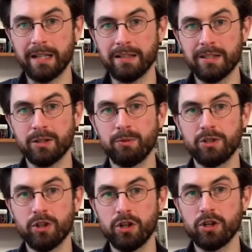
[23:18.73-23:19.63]
did some
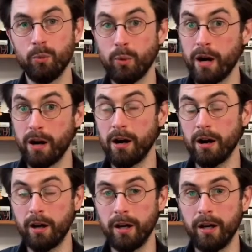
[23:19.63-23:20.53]
research on where
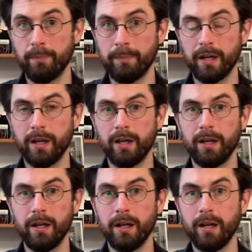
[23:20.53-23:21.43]
our
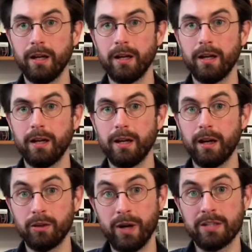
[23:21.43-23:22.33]

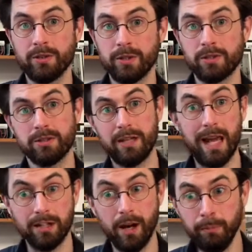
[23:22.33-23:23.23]
graduates
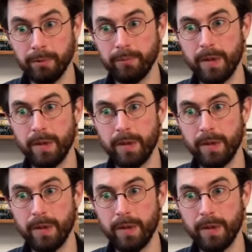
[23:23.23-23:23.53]
end up.